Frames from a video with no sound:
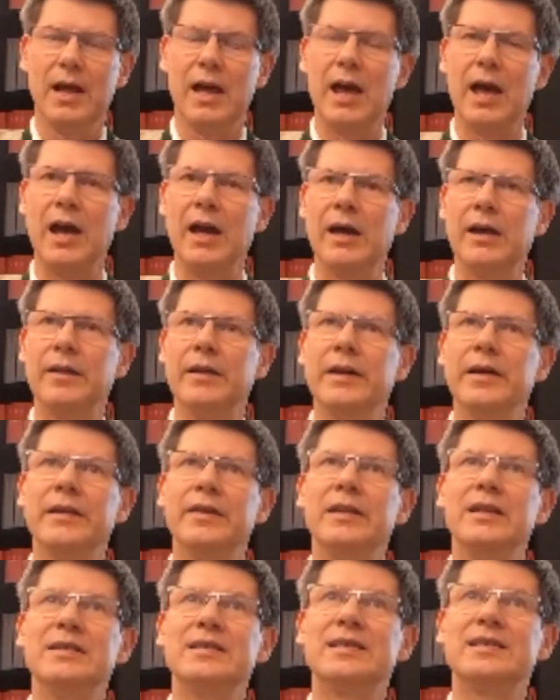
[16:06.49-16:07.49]
And in
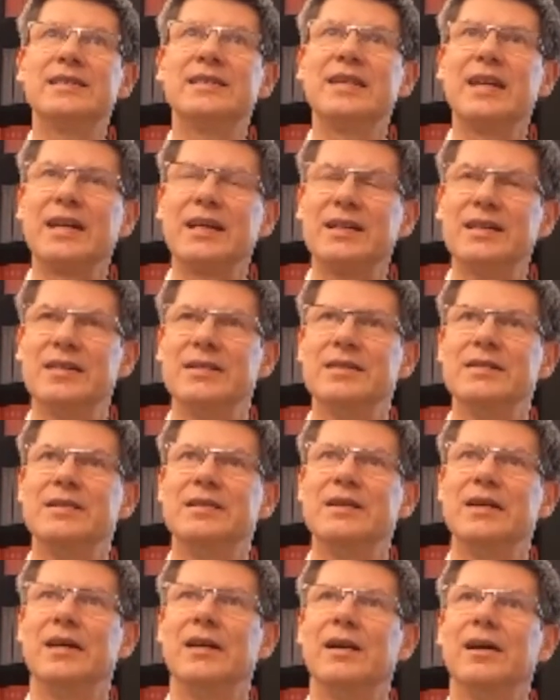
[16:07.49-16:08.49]
this second
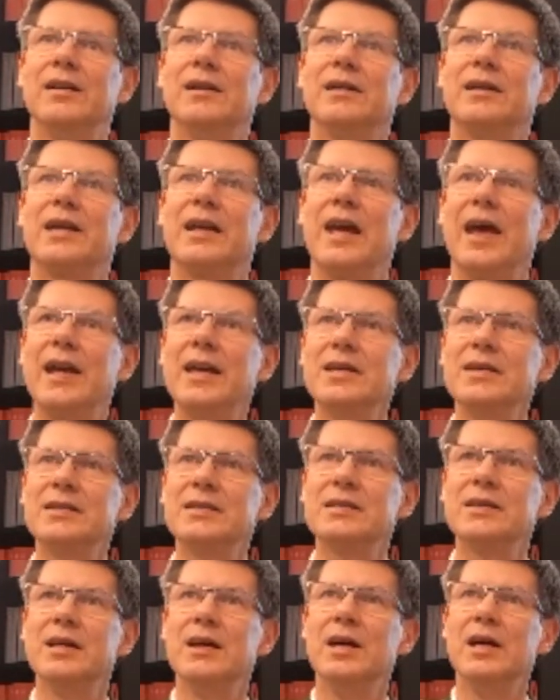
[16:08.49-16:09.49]

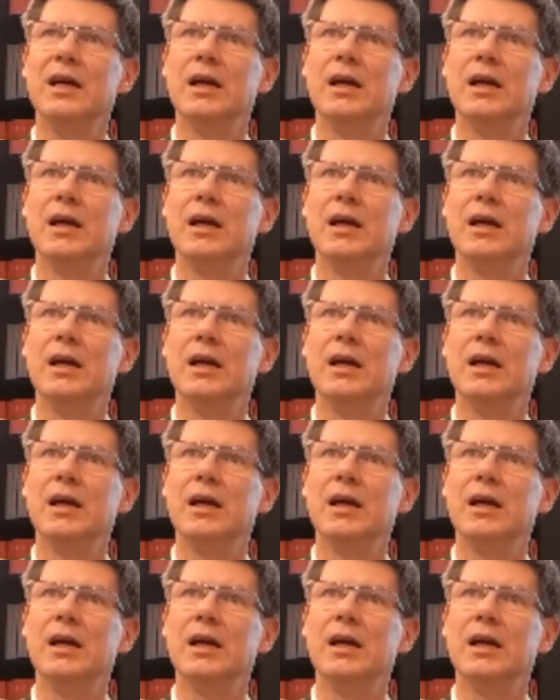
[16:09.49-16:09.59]
case,